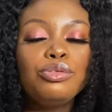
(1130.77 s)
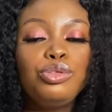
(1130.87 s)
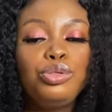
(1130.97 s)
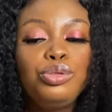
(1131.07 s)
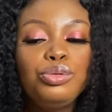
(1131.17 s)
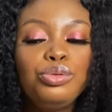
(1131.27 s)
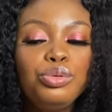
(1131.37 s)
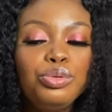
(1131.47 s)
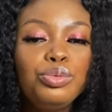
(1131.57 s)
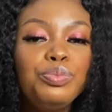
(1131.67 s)

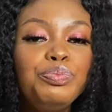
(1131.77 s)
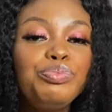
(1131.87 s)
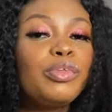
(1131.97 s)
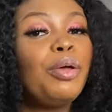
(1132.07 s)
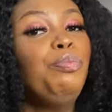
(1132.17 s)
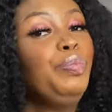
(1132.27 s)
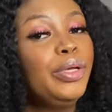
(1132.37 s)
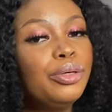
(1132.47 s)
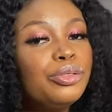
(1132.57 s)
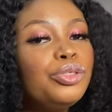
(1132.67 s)
to
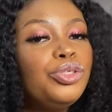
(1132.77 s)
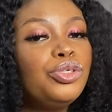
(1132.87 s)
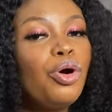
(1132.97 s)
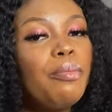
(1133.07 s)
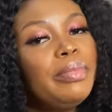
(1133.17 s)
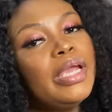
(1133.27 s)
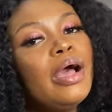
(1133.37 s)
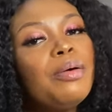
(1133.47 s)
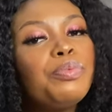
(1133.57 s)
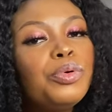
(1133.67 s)
build your
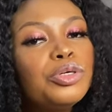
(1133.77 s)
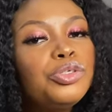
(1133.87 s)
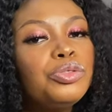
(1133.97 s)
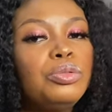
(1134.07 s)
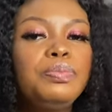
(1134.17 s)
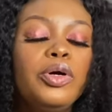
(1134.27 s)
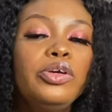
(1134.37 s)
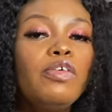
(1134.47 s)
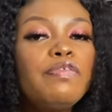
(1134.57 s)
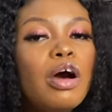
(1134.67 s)
makeup wardrobe or
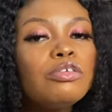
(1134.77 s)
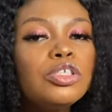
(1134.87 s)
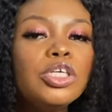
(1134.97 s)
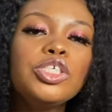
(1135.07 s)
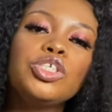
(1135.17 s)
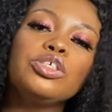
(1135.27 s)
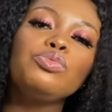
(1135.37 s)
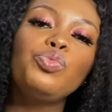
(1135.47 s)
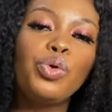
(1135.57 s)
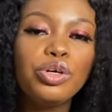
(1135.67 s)
your
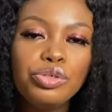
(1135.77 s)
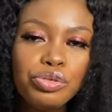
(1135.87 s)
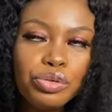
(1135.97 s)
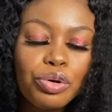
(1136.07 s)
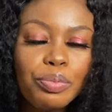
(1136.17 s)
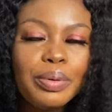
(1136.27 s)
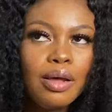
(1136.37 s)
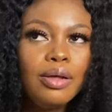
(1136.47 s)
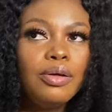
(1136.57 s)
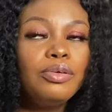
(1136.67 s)
foundation wardrobe,
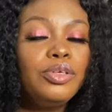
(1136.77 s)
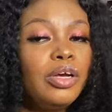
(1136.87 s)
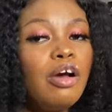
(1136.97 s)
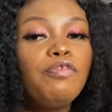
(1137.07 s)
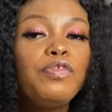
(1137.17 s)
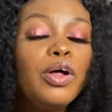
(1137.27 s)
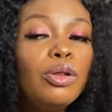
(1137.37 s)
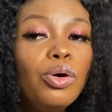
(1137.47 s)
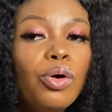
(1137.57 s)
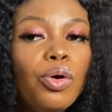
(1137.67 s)
you can
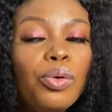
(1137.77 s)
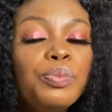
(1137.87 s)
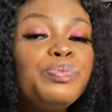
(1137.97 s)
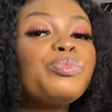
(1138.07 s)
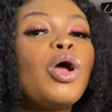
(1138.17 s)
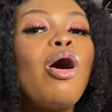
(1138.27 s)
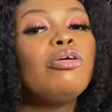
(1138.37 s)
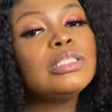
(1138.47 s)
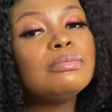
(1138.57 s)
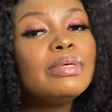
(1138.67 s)
follow
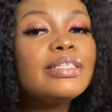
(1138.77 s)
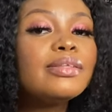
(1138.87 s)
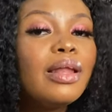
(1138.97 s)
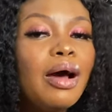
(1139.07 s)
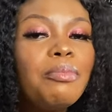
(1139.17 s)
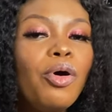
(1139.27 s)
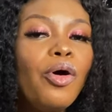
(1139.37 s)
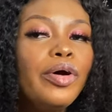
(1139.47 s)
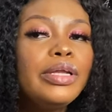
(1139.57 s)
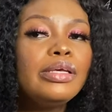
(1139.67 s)
Ultimate Glamour
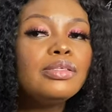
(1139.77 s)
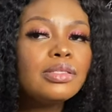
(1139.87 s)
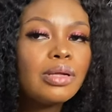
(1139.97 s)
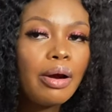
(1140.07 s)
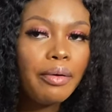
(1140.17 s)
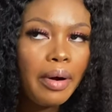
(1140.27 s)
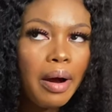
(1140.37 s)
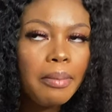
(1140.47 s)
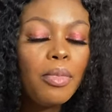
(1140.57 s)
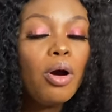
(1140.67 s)
on
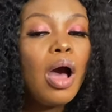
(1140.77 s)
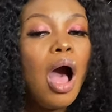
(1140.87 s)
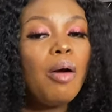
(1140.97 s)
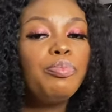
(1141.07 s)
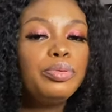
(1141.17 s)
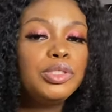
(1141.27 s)
Instagram. I'll put